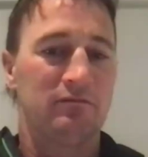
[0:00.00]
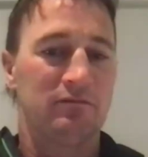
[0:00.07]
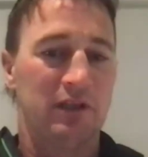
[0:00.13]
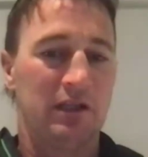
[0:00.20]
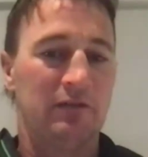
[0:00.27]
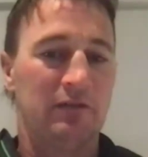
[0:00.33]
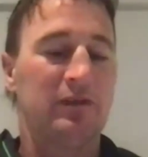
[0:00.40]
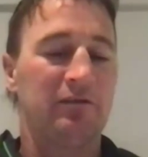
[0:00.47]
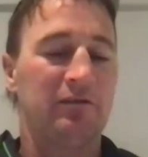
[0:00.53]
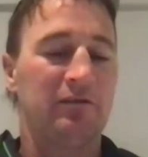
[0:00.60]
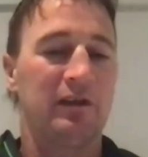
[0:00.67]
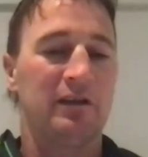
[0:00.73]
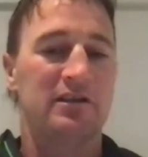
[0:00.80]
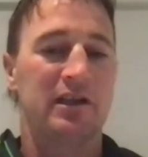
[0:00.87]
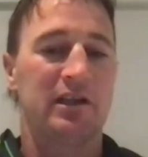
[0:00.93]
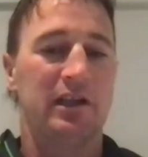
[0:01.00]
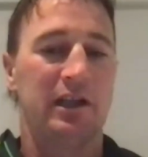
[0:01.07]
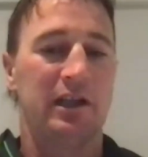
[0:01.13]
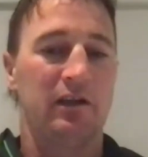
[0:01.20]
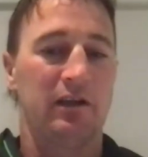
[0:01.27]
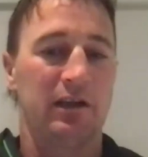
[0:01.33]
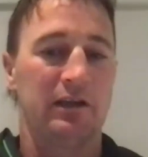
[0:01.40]
you've definitely seen that.
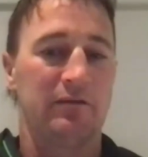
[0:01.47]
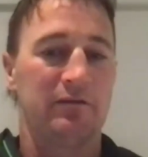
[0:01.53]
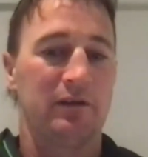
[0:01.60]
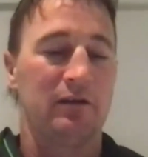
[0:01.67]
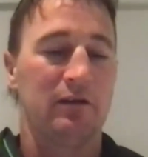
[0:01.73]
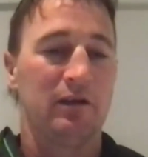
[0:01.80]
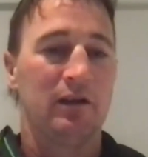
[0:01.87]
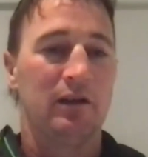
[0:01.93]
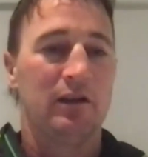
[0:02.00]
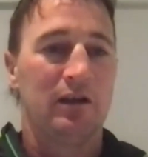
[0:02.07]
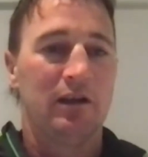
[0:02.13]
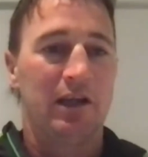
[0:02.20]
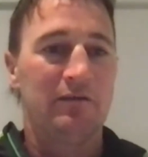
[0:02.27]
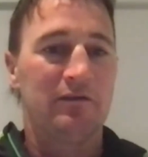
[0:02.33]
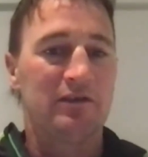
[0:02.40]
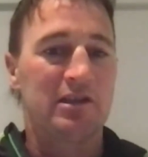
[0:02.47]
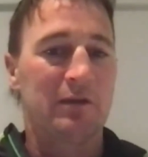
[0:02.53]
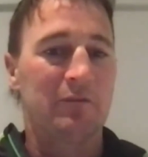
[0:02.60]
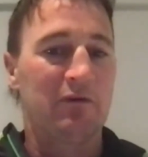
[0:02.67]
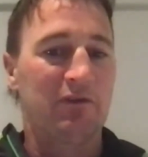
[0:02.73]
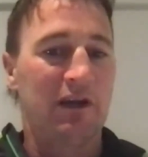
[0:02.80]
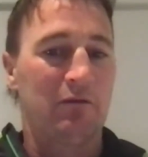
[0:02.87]
Like even some
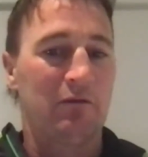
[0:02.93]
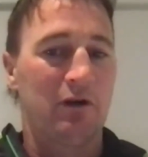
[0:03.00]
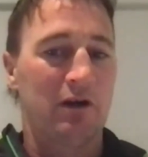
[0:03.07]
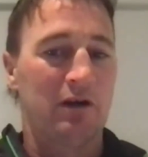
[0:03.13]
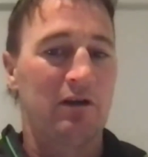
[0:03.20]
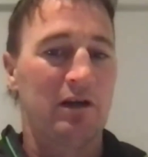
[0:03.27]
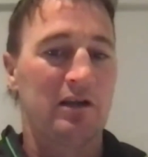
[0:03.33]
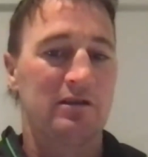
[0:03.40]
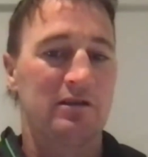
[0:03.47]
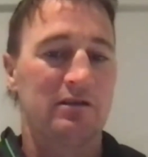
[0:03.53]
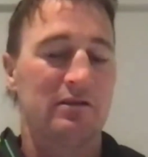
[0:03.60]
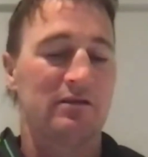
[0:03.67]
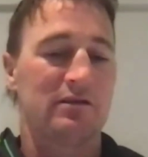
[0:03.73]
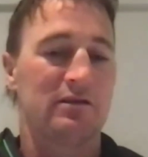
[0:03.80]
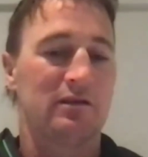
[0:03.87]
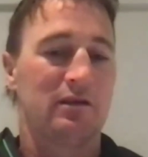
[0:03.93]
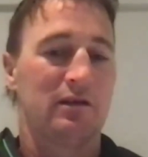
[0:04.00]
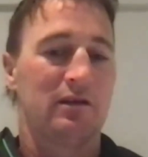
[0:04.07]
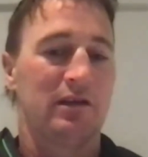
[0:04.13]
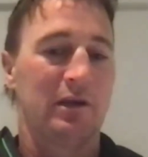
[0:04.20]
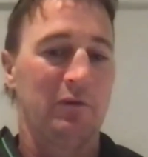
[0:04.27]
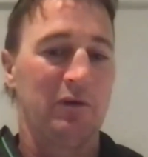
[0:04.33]
of our ryegrasses
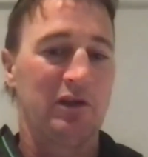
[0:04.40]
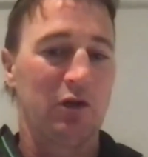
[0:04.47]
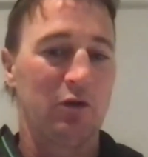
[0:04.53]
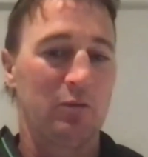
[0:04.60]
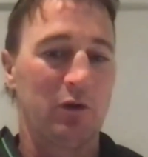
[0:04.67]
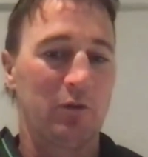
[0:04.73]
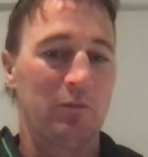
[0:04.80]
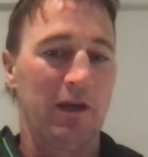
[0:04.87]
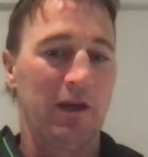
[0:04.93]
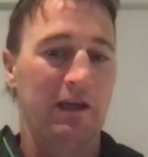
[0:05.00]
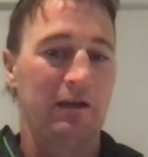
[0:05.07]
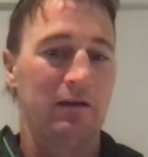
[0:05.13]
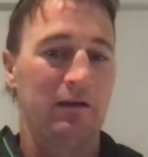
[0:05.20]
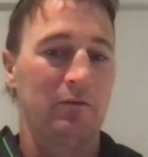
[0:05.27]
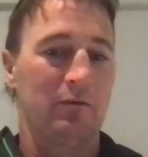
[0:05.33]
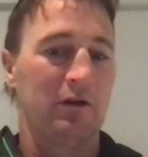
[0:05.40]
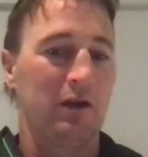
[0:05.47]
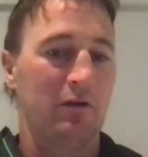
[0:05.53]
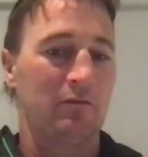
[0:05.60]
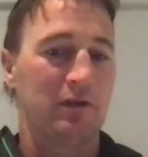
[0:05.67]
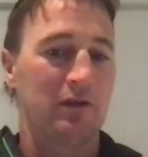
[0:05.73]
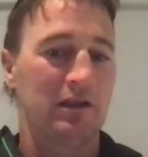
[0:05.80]
that we do put back in, like we
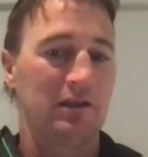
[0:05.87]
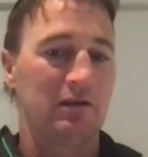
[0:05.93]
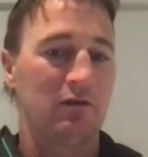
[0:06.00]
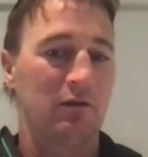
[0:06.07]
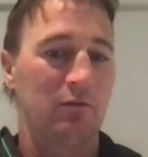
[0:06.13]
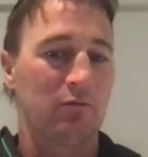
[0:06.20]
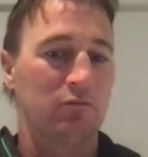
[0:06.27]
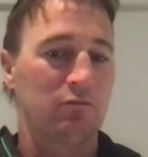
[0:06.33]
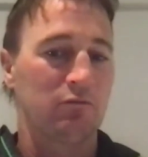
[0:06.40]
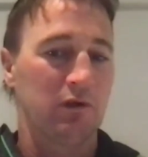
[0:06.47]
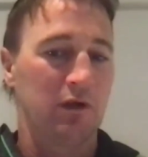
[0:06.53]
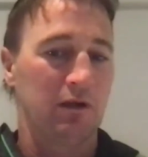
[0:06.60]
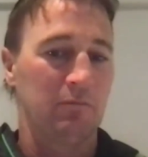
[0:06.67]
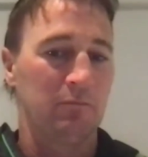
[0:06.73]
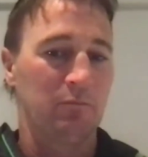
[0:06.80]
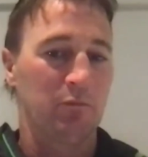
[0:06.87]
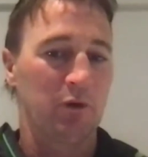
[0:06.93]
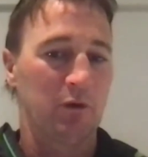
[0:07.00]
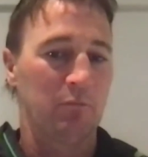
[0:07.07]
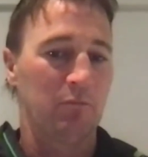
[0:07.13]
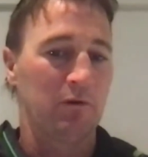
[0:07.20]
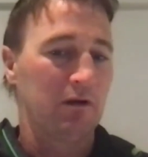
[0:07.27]
don't tend to grow
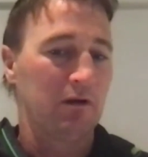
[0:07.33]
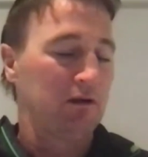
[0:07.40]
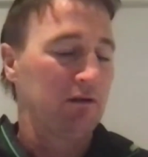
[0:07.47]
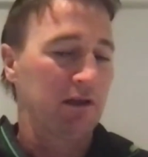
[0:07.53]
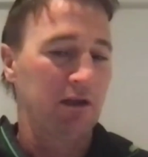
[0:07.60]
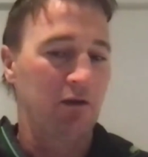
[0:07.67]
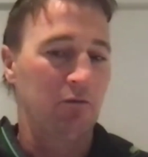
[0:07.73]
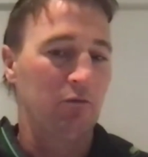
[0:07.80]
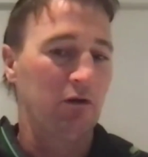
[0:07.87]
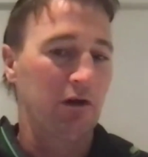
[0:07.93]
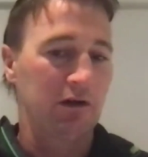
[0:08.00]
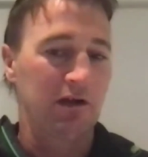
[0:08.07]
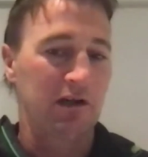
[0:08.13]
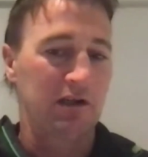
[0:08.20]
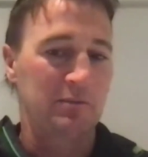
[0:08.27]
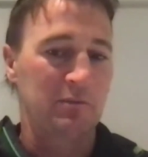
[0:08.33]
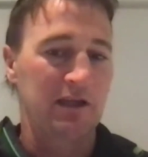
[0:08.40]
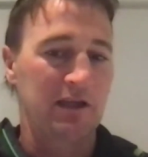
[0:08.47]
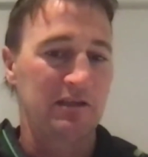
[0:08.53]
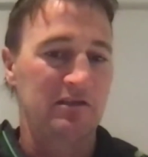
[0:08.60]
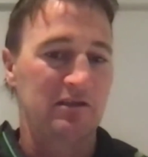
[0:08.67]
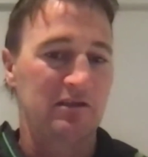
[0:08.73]
they're not ryegrass
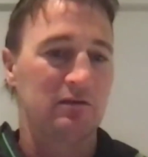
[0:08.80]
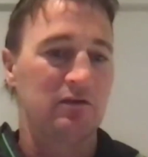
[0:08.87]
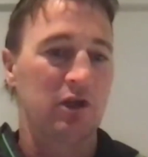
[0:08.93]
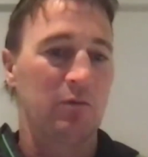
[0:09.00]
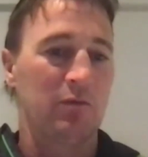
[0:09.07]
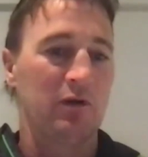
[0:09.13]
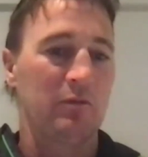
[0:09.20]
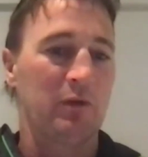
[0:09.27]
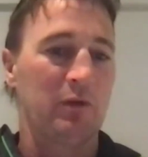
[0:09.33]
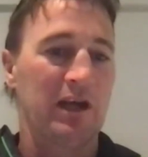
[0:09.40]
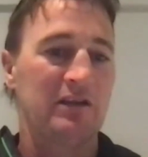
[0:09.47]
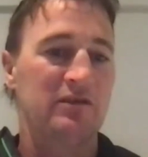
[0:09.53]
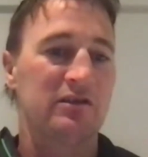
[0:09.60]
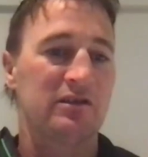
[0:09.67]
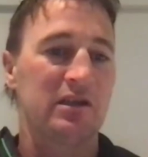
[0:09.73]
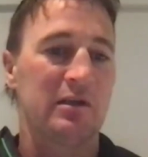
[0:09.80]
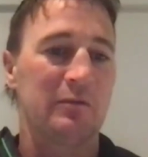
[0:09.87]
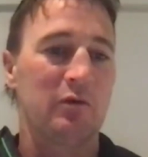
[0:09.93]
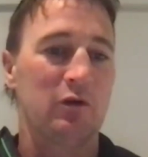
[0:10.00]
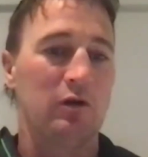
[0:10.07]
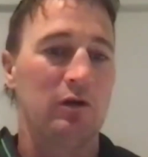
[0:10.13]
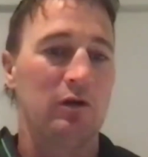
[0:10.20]
based dominant pastures
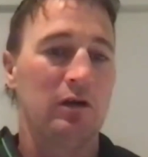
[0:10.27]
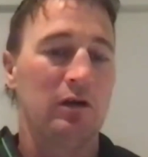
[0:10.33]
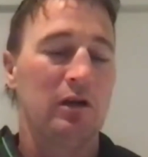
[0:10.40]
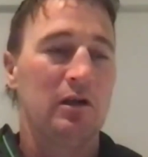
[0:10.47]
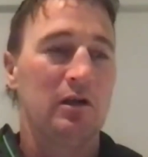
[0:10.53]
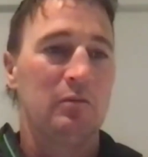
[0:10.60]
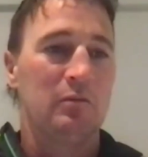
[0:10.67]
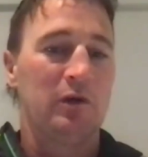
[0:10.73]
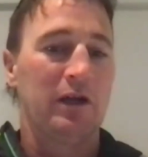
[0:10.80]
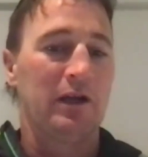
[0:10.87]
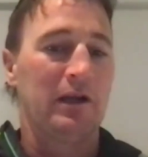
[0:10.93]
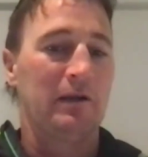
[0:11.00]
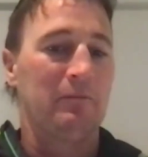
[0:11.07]
anymore. But